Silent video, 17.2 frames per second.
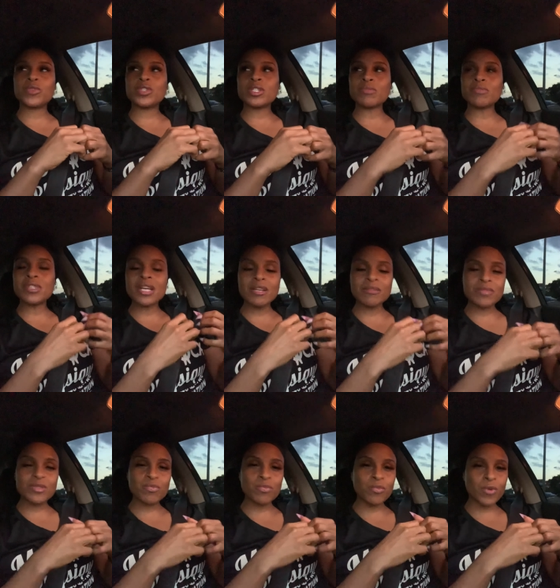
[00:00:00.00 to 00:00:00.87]

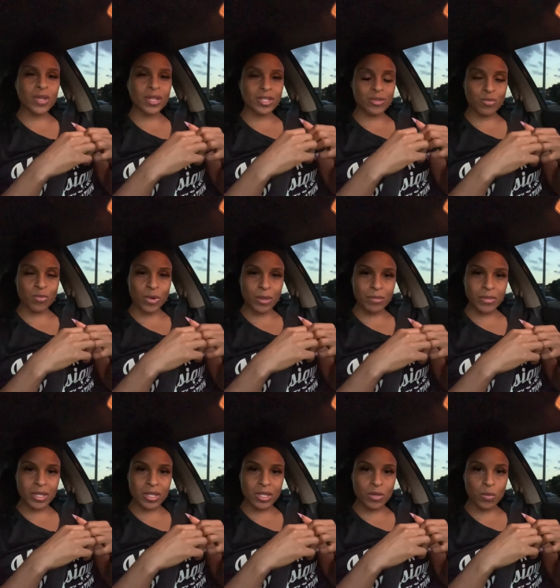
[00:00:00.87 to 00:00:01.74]
sometimes as
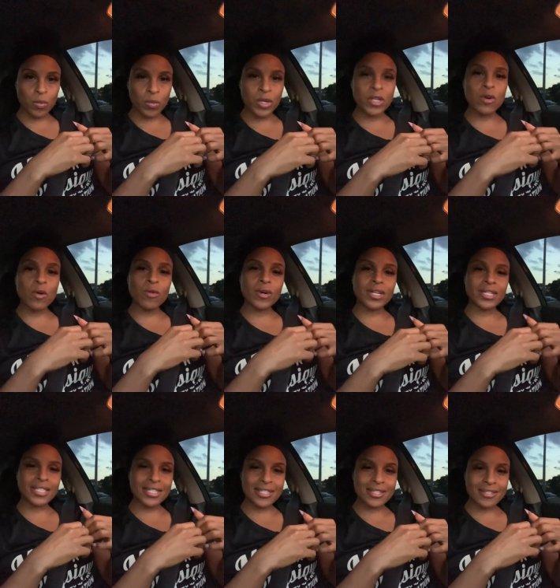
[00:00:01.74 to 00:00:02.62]
women, we don't
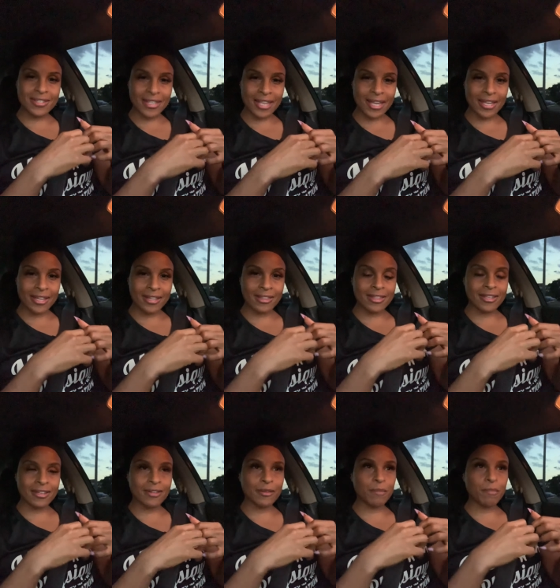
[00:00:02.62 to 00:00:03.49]
understand
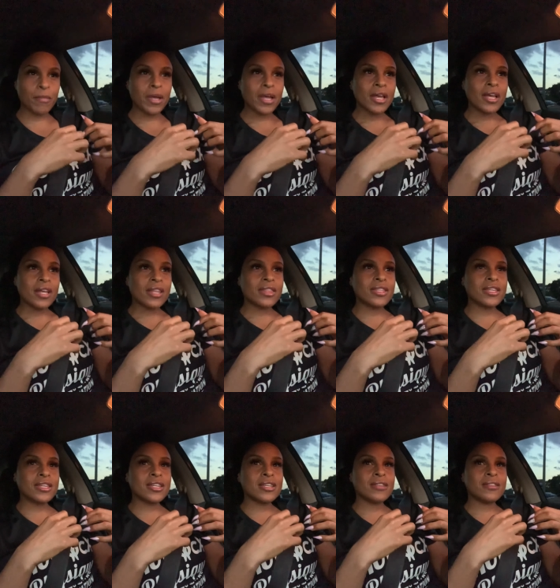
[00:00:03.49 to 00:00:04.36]
the
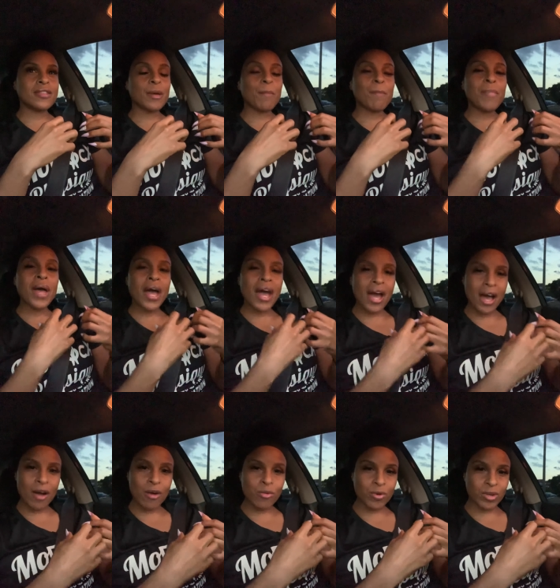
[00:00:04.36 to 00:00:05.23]
the the
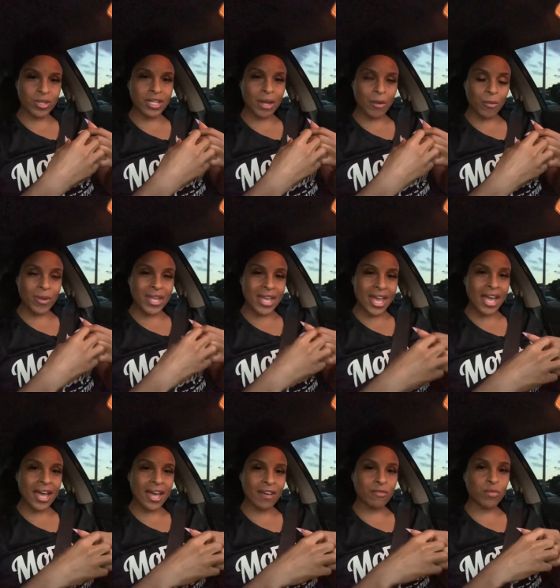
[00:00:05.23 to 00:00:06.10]
power that we
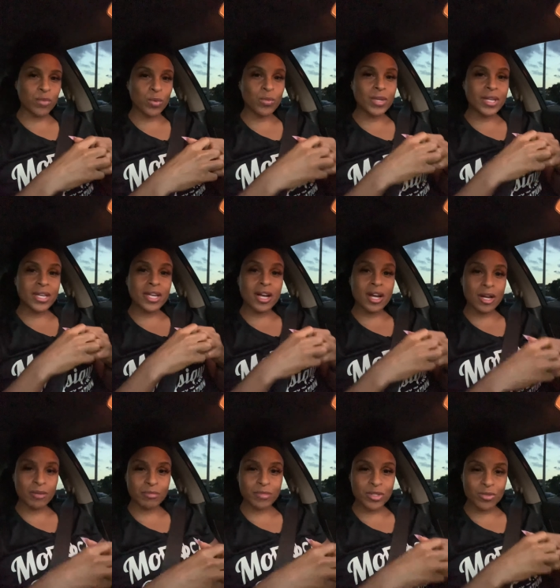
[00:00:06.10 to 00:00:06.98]
have when we
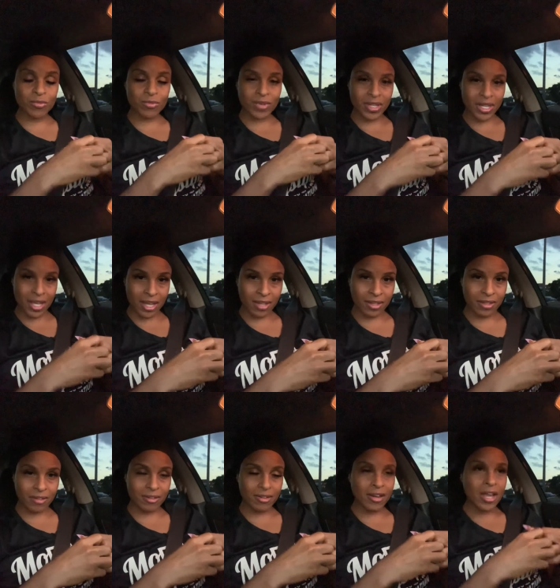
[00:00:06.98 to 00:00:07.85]
come
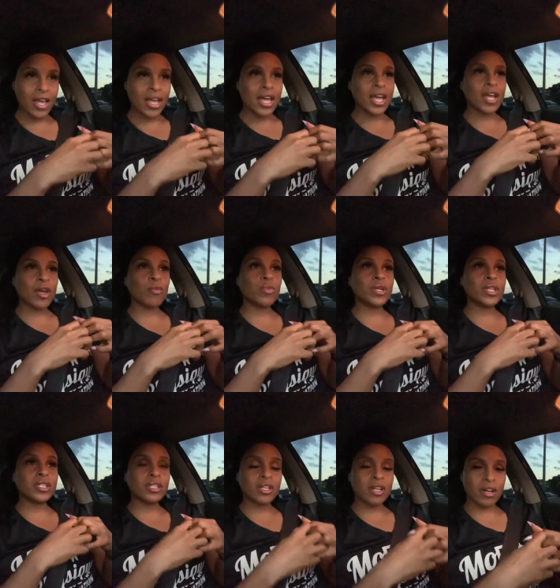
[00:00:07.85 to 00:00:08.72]
together and
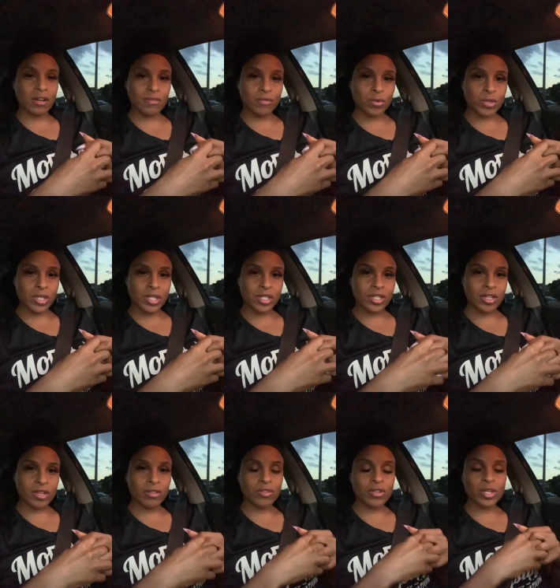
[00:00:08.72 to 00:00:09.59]
we love on
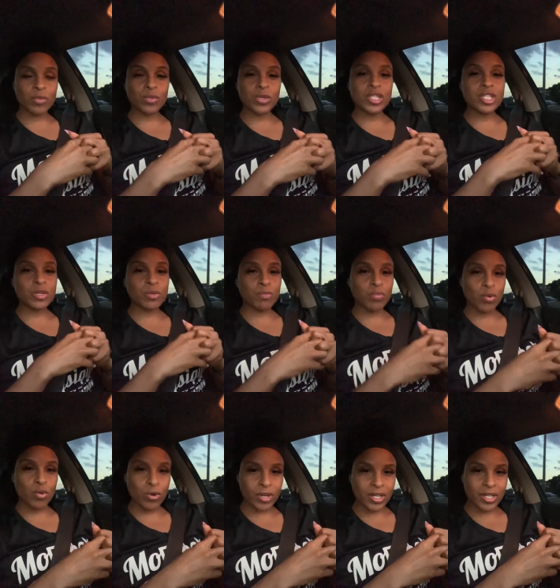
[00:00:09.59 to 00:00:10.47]
each other and we
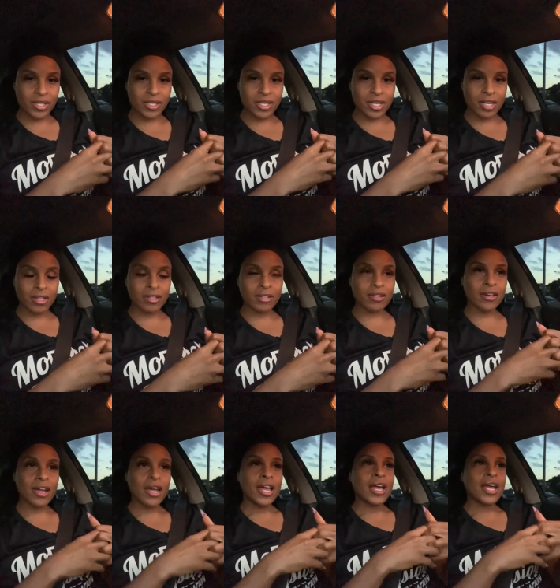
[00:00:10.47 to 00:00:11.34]
support each other